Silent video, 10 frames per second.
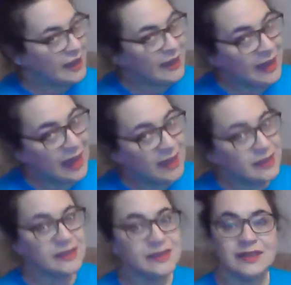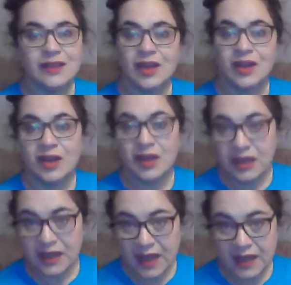Yes, sir,
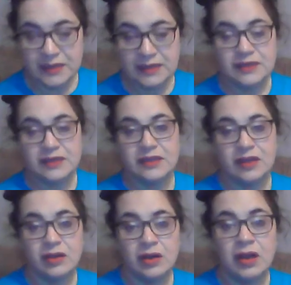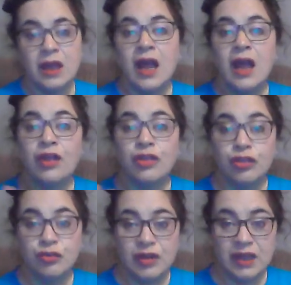yes, sir,
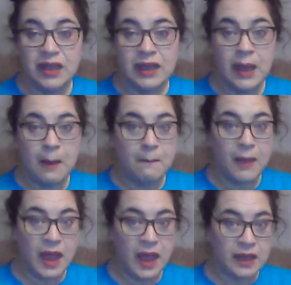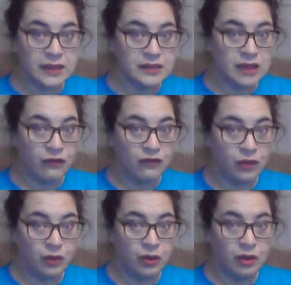three bags full.